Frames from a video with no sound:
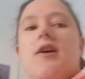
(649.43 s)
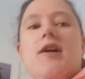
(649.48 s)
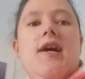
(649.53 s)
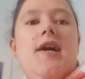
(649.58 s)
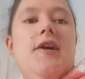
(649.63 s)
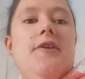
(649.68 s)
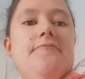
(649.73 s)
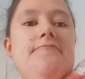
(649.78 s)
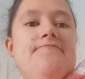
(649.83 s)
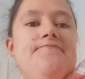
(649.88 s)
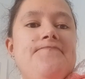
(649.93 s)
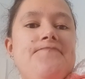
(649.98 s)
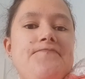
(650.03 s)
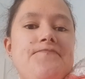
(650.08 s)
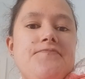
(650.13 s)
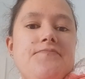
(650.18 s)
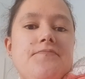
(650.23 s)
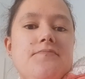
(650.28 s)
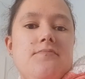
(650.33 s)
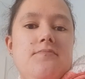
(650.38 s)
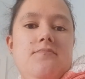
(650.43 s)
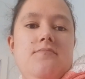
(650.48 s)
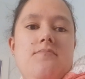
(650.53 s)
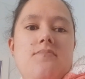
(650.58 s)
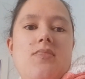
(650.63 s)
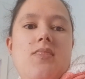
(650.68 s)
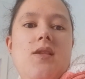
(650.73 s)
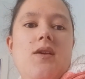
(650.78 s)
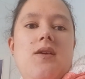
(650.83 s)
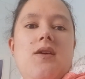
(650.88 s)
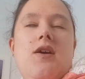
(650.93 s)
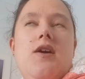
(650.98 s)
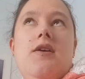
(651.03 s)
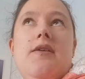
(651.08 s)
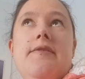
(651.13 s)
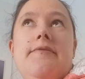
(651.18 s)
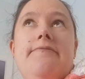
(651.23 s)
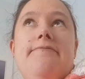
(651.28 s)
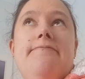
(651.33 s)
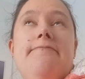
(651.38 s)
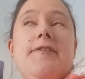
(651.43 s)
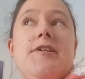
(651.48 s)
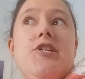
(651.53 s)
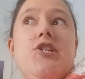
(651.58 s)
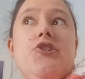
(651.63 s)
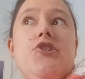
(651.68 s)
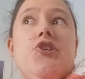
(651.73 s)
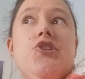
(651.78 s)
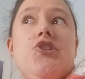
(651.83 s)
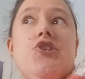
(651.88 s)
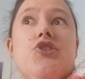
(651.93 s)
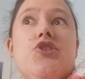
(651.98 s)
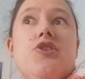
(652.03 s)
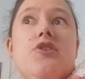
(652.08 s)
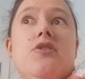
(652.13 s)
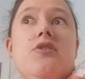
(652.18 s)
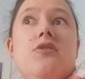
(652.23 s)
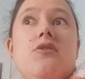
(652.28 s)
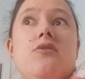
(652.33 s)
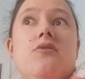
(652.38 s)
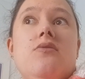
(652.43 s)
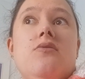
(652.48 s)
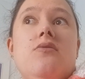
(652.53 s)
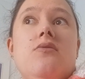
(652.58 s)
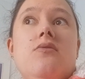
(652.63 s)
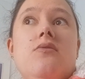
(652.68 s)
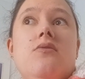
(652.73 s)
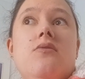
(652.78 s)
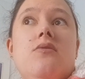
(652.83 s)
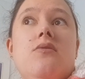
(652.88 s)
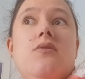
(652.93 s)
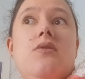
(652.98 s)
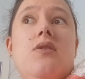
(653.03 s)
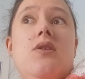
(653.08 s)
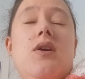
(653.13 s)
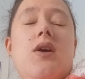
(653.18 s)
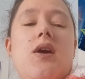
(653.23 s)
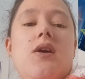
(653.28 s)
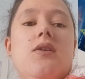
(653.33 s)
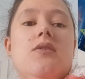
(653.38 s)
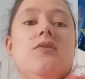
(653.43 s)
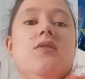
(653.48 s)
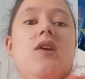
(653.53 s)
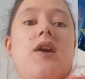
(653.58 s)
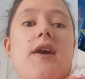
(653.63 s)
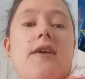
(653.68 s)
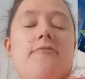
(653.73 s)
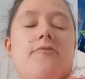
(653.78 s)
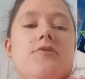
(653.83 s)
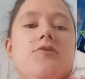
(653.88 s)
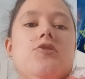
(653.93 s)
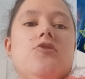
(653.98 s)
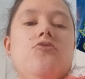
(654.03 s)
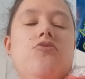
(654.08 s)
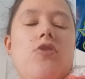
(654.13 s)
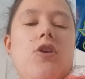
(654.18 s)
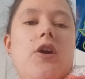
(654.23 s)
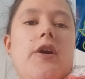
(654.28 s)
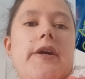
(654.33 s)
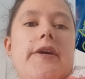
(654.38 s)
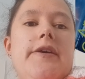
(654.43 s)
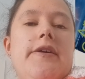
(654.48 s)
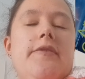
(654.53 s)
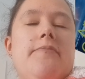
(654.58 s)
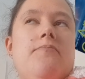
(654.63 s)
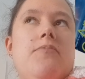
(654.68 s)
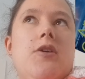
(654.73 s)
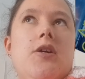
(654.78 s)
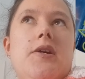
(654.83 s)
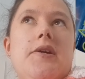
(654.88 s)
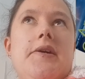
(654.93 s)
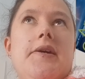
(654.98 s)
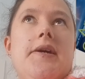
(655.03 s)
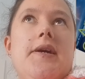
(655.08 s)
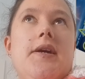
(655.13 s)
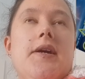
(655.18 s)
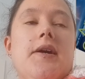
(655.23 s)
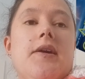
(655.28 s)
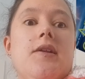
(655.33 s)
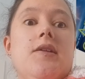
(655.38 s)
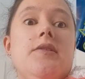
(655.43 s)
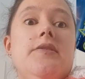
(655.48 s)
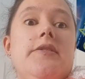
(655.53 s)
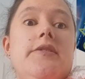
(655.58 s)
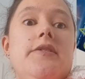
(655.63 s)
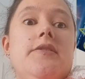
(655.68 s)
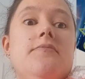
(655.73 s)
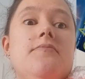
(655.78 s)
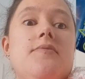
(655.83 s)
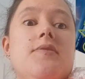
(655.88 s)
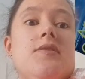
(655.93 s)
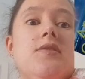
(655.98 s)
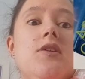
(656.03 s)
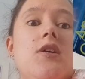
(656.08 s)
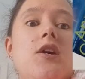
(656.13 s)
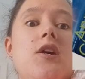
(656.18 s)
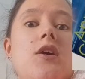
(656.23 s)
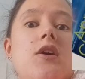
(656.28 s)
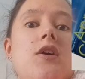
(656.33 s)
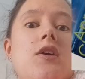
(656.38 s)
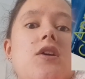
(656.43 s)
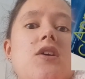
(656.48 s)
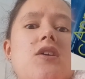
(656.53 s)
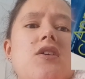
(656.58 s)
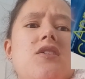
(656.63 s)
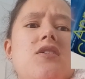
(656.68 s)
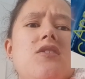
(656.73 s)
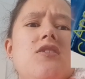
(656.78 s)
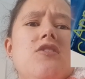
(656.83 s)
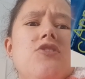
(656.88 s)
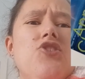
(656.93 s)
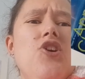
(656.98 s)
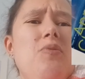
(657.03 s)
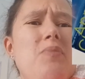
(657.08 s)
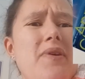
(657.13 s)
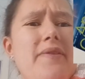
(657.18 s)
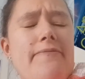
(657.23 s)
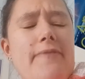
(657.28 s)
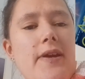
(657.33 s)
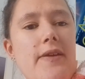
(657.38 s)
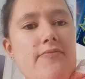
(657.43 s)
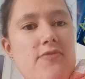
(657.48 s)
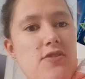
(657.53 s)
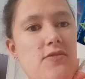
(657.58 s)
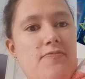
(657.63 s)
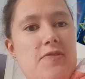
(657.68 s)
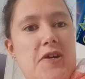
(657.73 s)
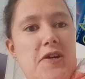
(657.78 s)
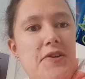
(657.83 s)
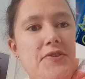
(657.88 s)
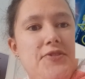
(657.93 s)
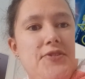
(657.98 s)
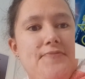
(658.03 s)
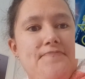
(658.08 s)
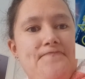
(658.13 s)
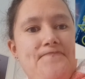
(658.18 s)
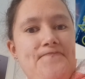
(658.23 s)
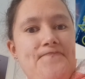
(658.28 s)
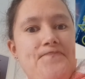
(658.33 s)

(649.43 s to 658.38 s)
I finished The Heron's Cry by Ann Cleeves. Not my favourite of hers.